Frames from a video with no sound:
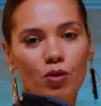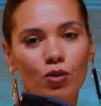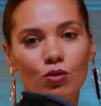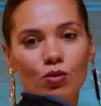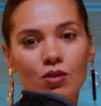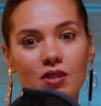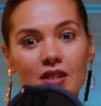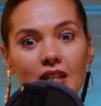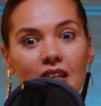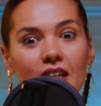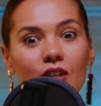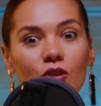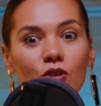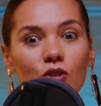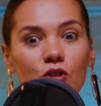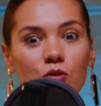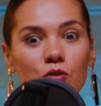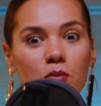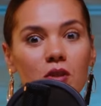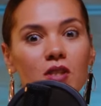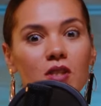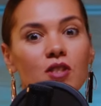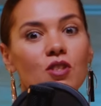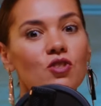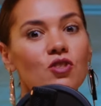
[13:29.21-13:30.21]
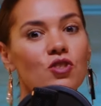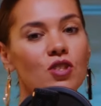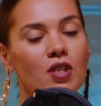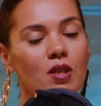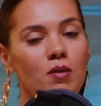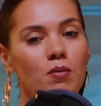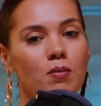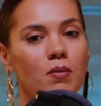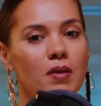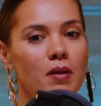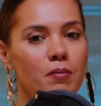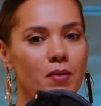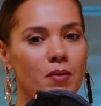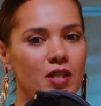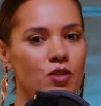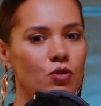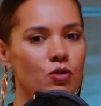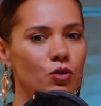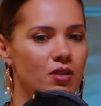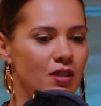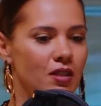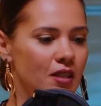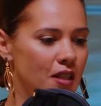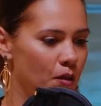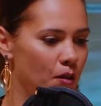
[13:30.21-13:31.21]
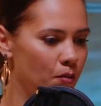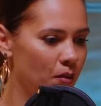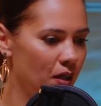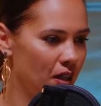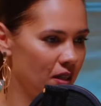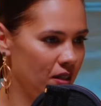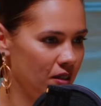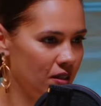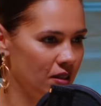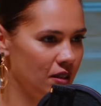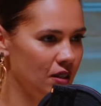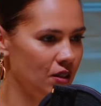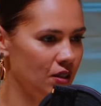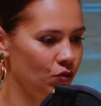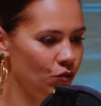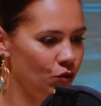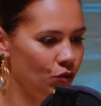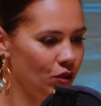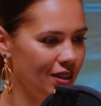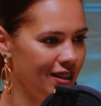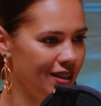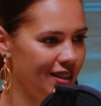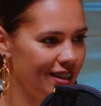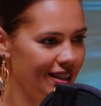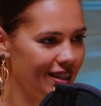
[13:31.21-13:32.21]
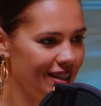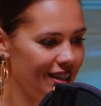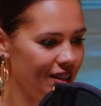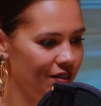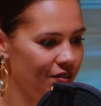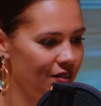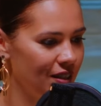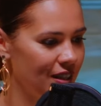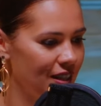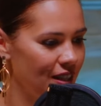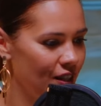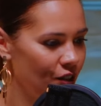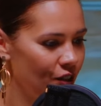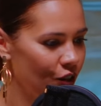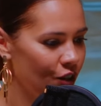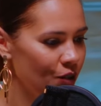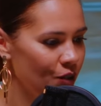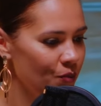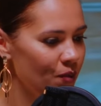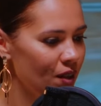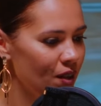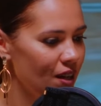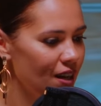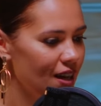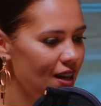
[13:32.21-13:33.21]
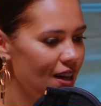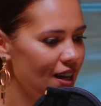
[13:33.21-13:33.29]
And if you are struggling with creativity on your end, I would highly